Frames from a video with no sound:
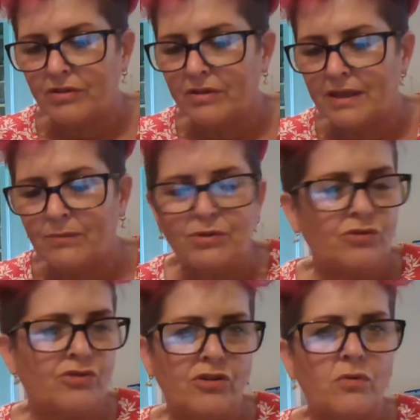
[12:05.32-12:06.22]
I was
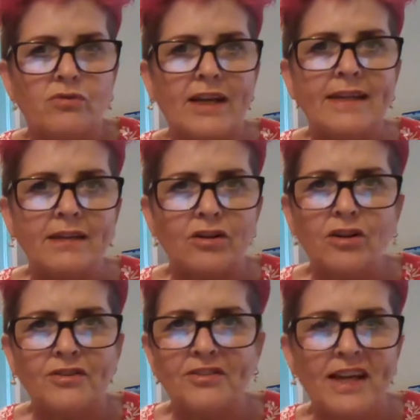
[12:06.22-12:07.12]
just so tired all
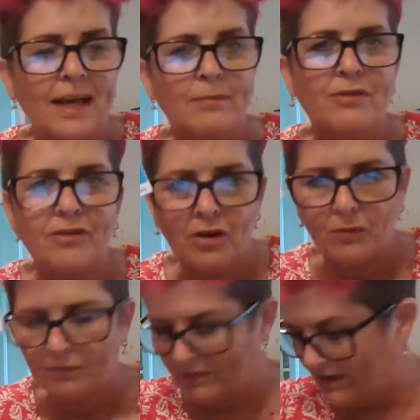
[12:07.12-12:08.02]
the time. So
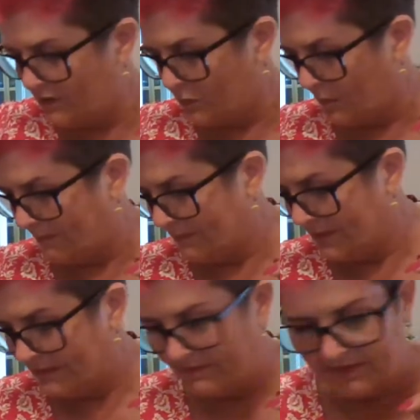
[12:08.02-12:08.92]
this one,
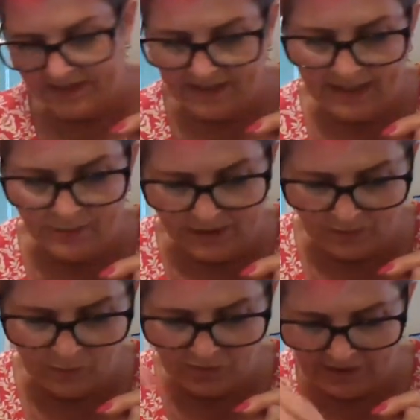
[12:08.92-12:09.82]
figured out that's
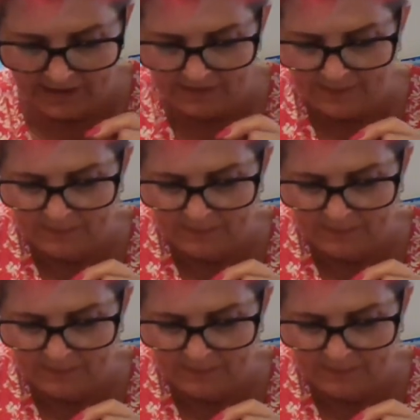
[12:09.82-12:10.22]
what it is.